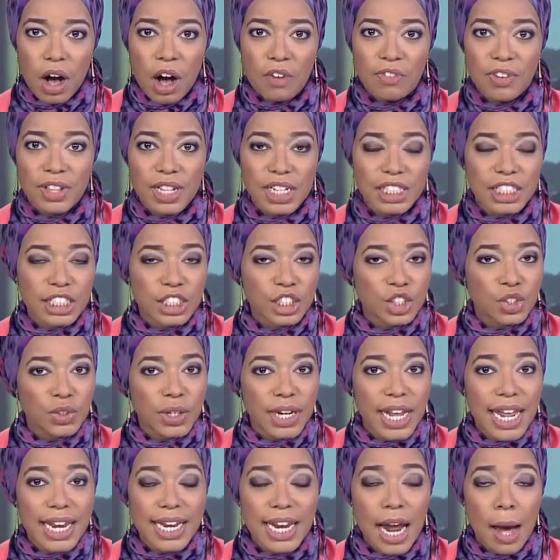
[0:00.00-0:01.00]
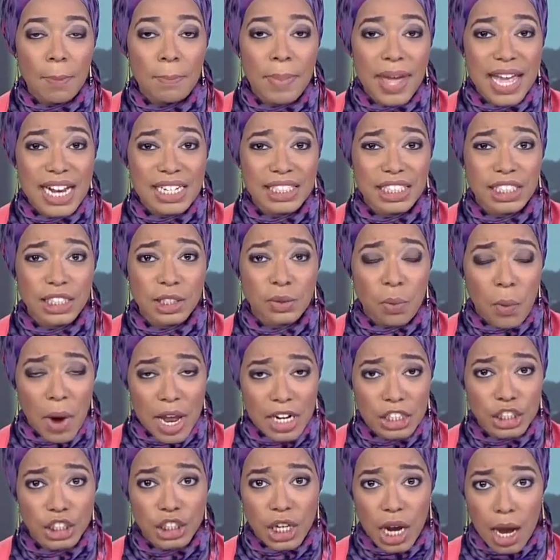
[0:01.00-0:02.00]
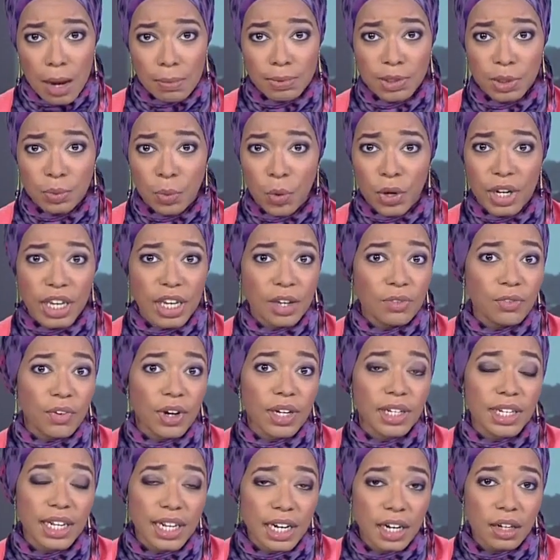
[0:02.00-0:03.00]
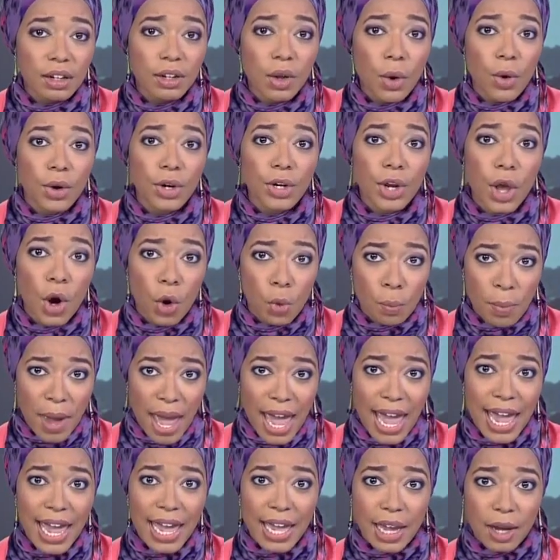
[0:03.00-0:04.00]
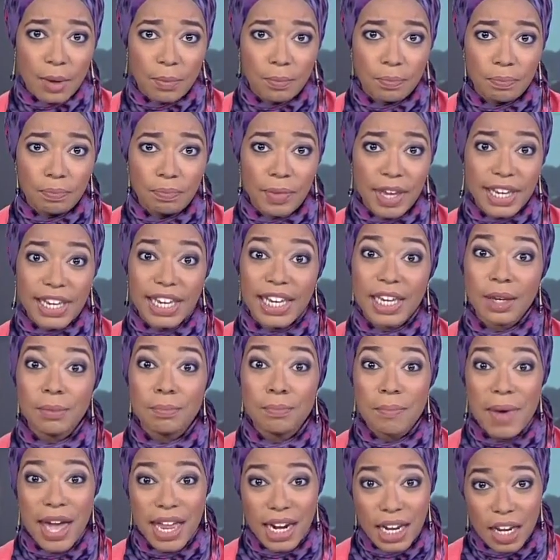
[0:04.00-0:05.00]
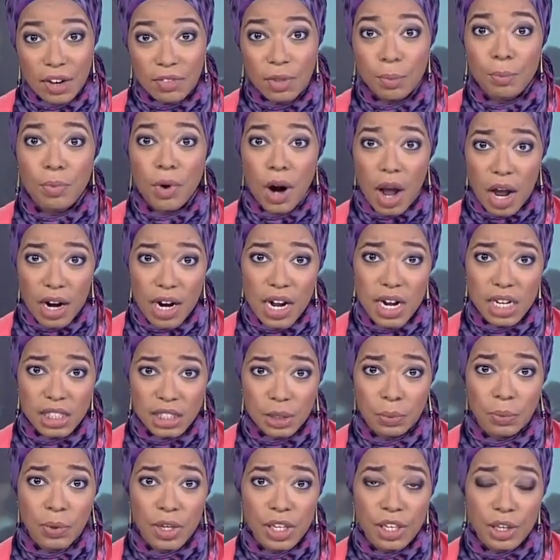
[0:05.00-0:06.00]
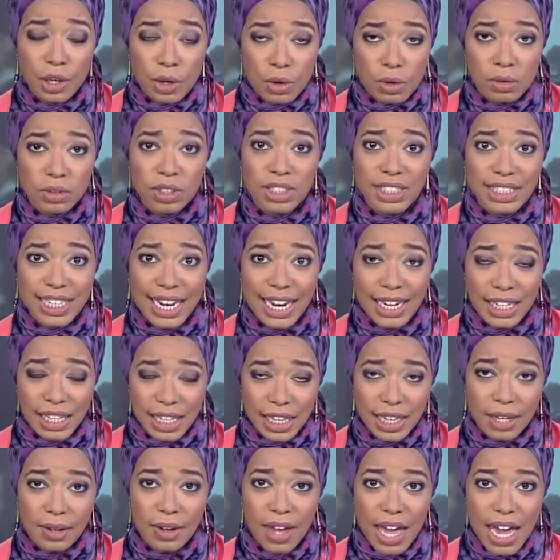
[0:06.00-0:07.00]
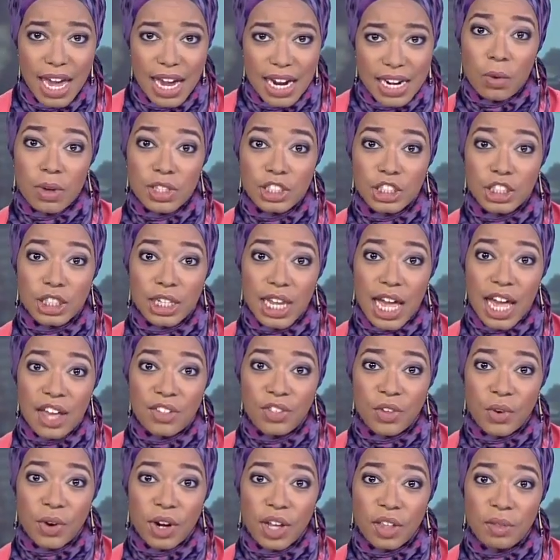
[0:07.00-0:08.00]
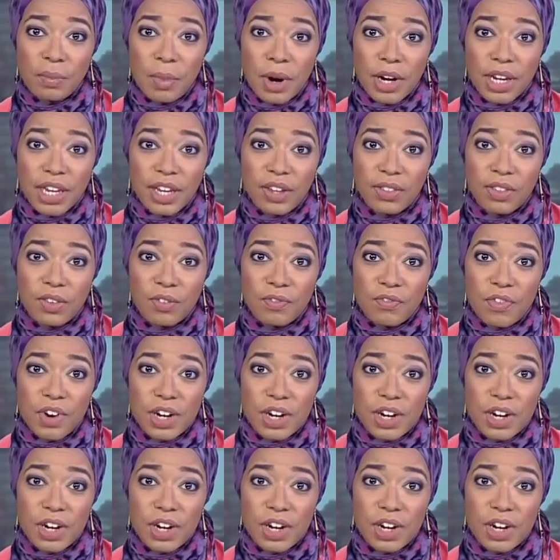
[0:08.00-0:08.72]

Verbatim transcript: Often the children end up in sweatshops working for little or no pay, making many of the products we use daily. With July 30th marking the